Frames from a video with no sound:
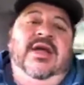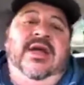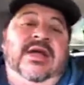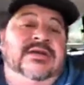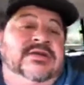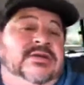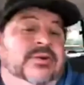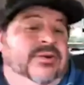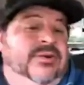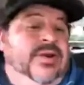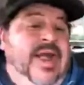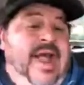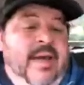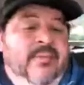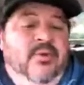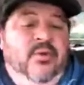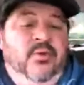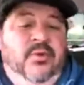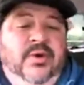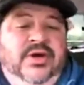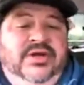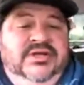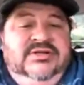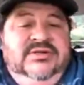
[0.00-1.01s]
And so what
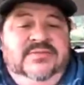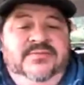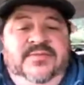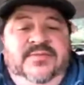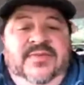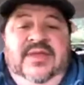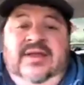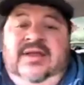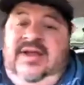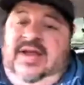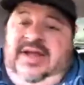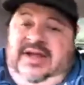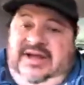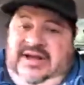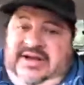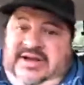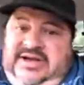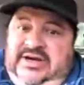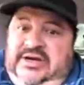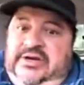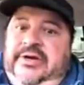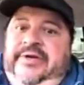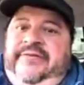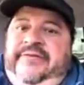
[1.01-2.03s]
happened was I
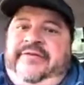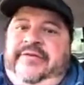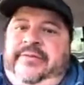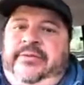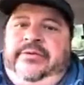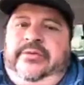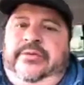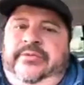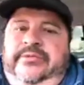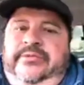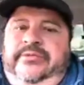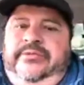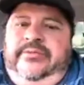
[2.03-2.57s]
got comfortable.